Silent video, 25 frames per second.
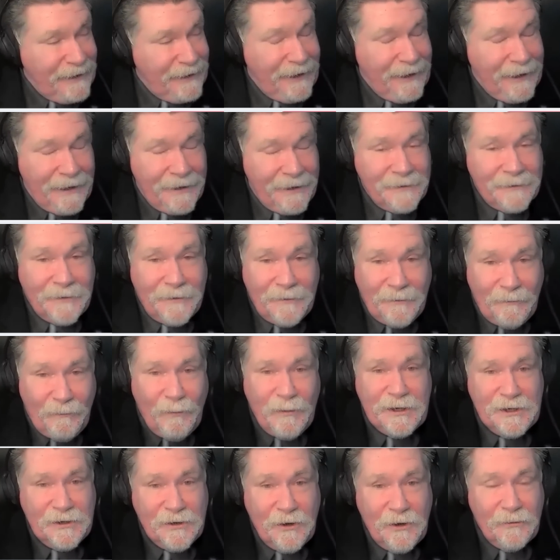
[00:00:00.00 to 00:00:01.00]
And
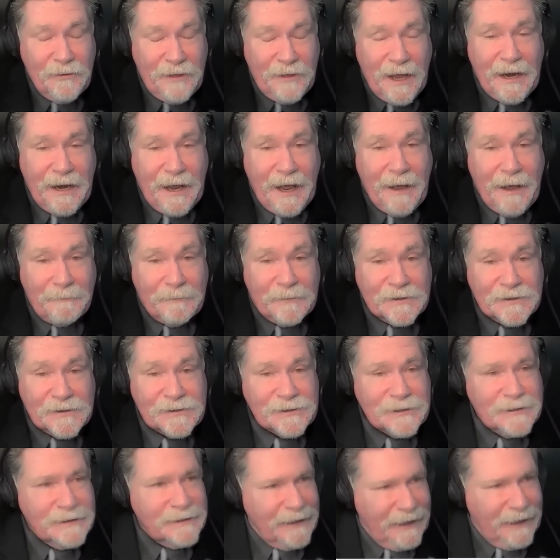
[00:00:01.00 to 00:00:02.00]
we know that
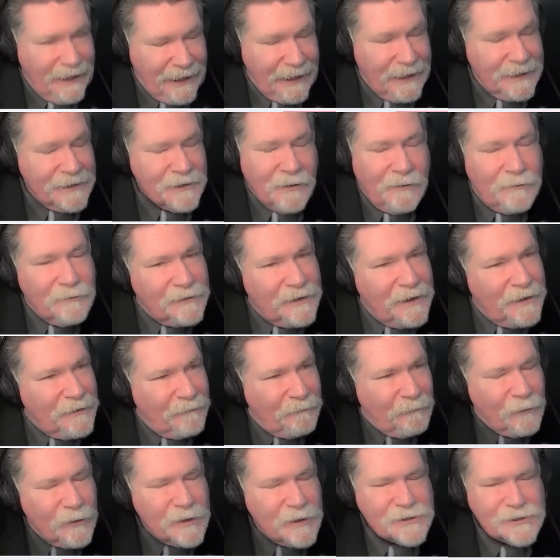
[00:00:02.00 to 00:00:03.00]
happens. And
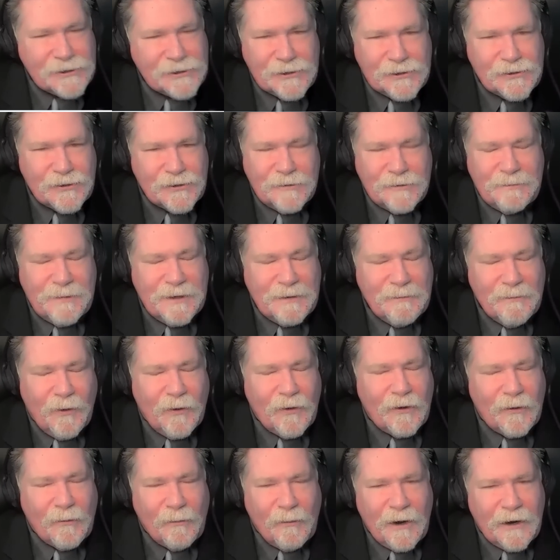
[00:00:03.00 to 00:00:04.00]
Russia should be
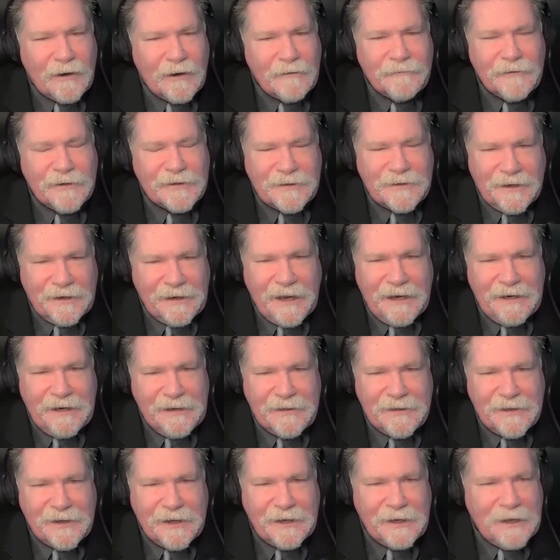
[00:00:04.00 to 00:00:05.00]
more aware of it than
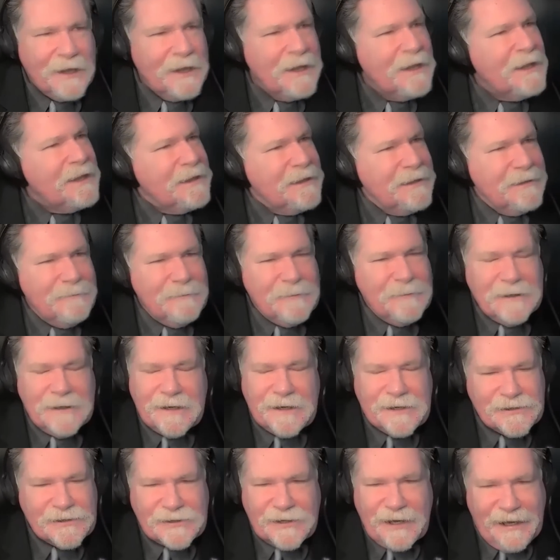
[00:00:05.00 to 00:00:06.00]
anything,
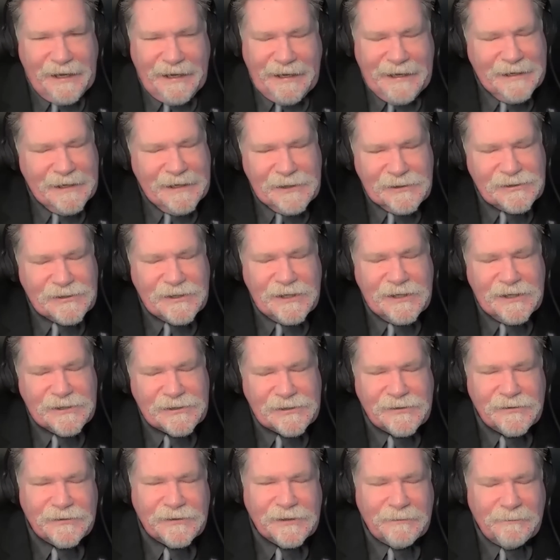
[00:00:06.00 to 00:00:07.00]
because in its
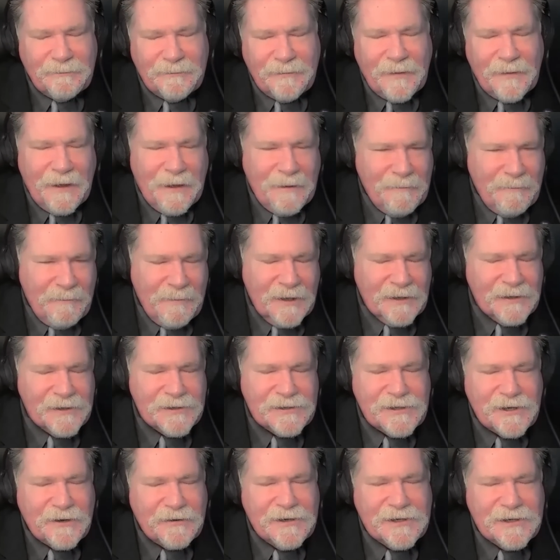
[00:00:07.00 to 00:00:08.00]
history,
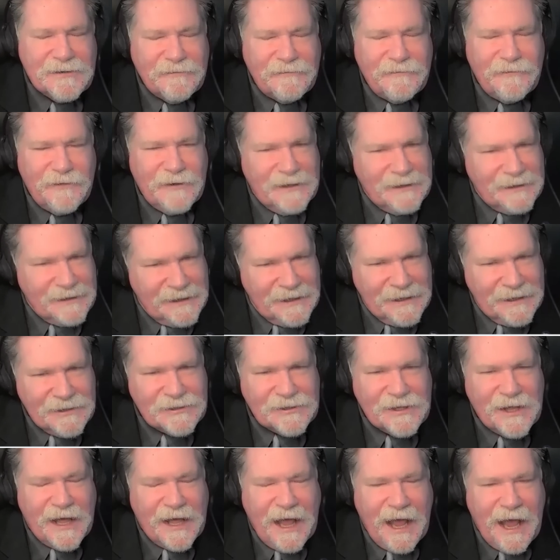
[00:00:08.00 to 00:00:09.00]
military defeat
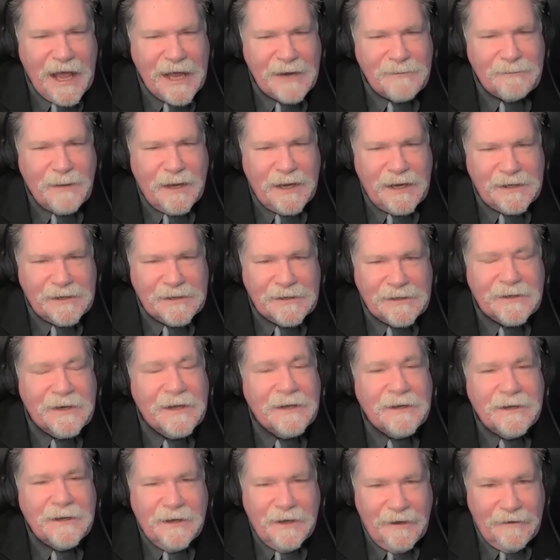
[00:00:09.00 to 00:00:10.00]
is the handmaiden
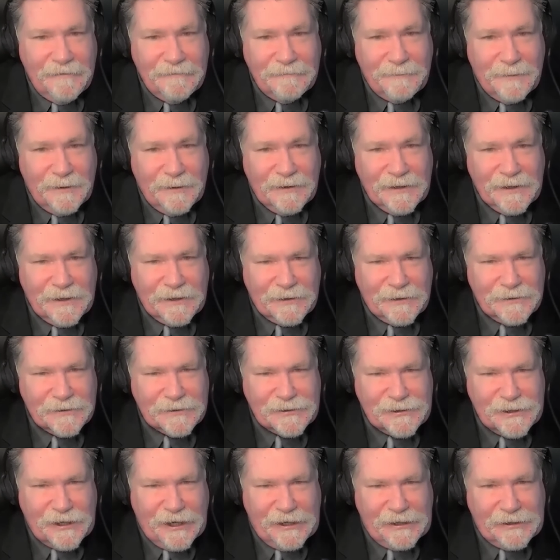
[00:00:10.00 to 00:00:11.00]
of political
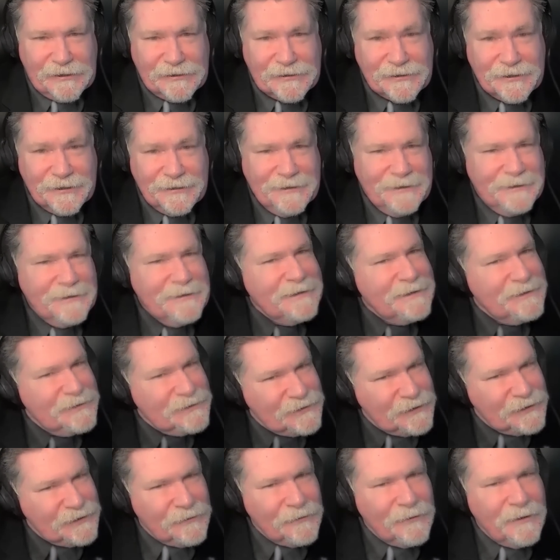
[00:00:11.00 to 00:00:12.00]
change.
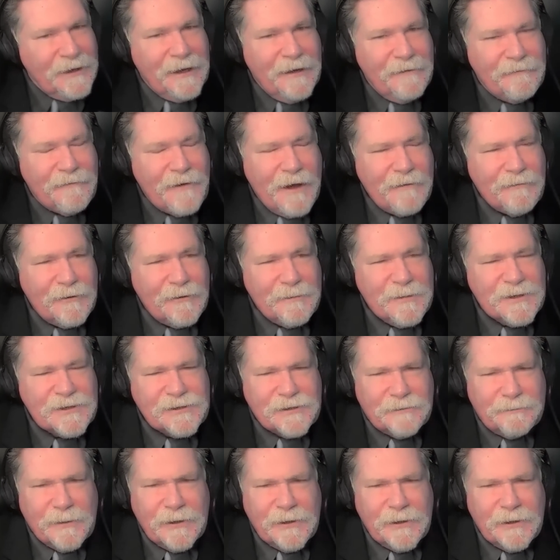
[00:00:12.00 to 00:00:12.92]
So if I were Mr.